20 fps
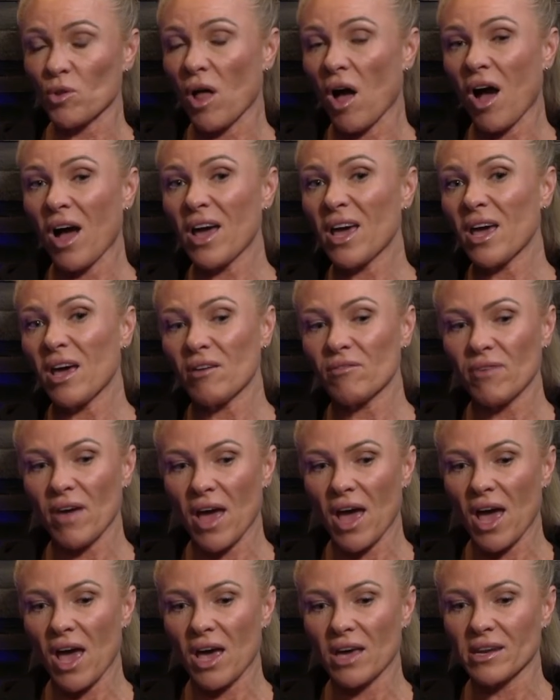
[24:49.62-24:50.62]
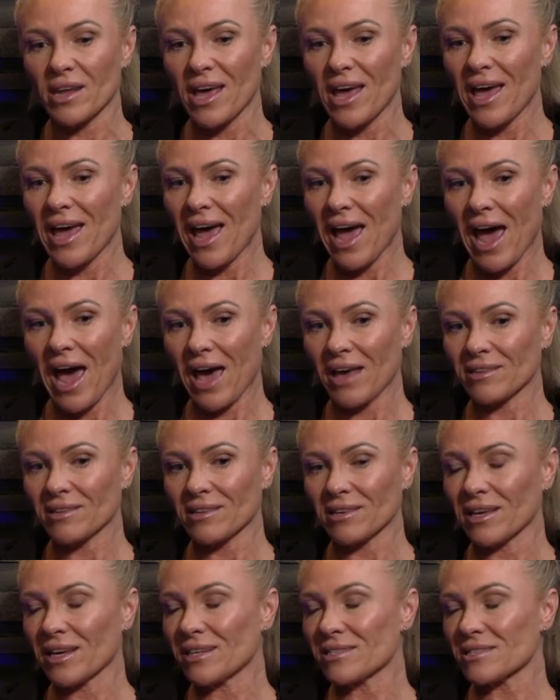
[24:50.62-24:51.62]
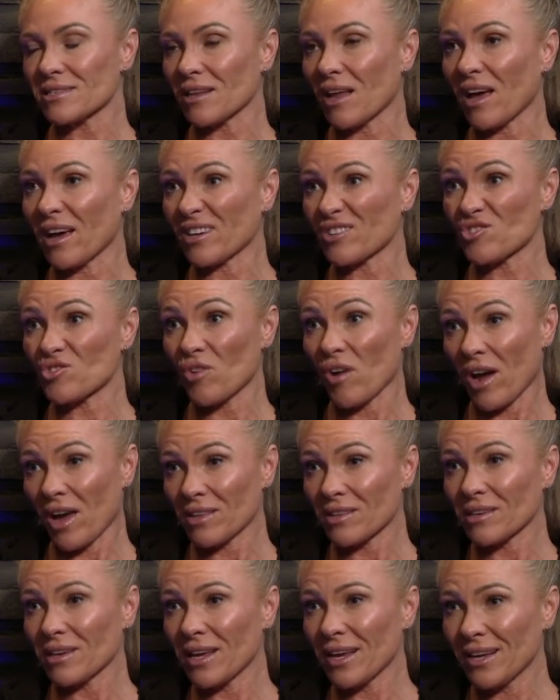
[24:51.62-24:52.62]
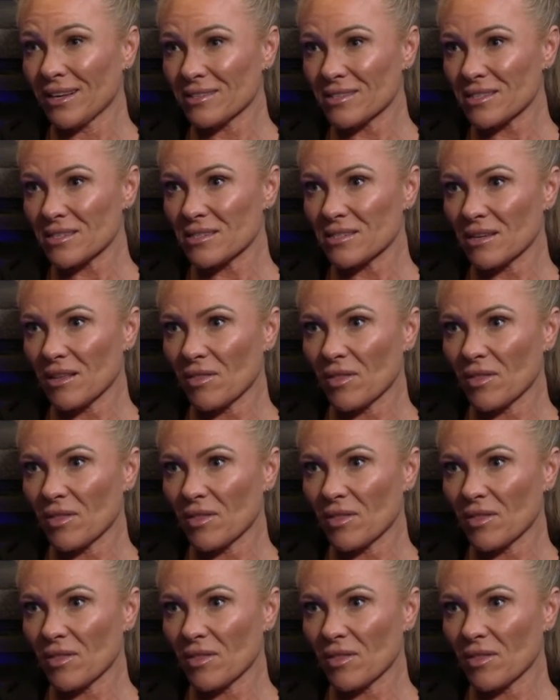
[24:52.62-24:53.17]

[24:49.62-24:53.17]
I have had athletes like triathletes